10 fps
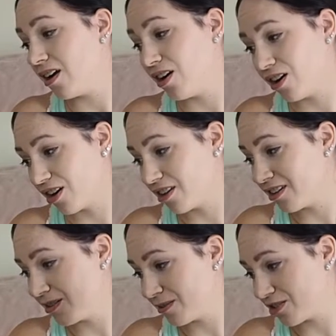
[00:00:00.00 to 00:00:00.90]
hard
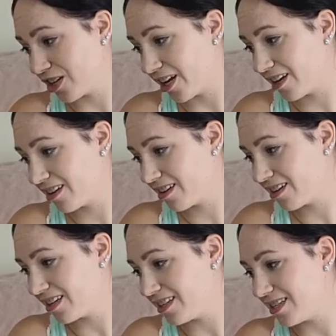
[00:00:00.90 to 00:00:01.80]
shank
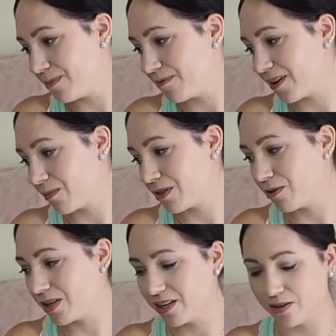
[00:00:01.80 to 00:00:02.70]
deep vamp low
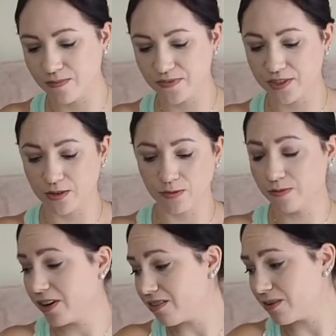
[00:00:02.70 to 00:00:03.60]
heel. So
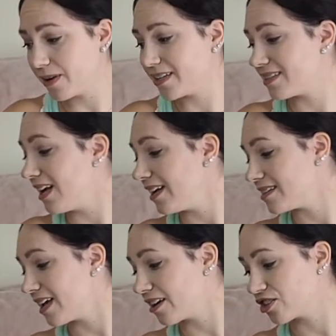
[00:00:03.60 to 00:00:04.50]
fairly my size
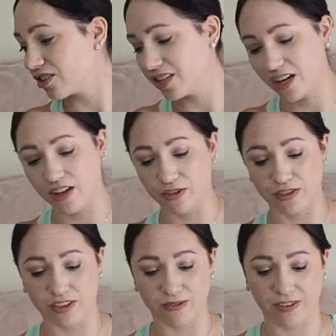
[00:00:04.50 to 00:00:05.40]
actually, other
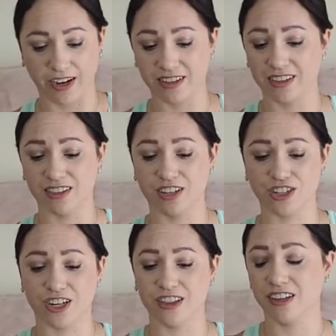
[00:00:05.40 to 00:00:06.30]
than the fact that the
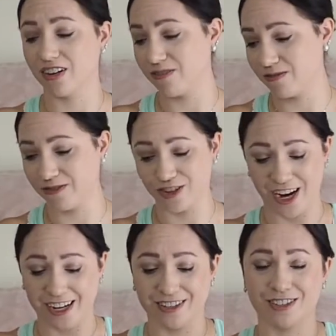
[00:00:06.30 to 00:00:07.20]

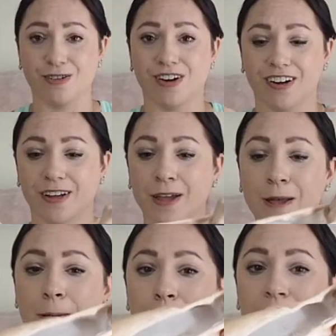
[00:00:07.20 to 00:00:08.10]
shank is so hard.
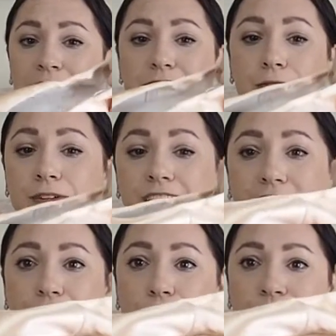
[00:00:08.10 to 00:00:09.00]
So I really
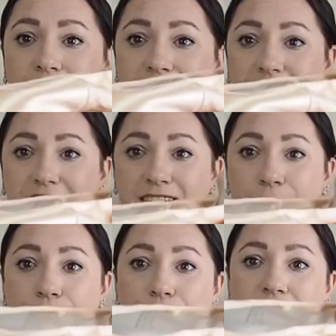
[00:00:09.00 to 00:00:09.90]
haven't worn these either,
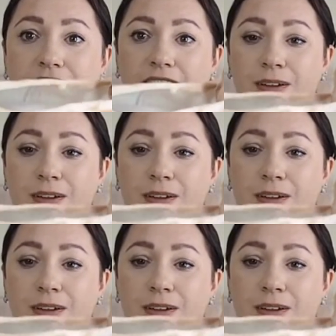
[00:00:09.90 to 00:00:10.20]
but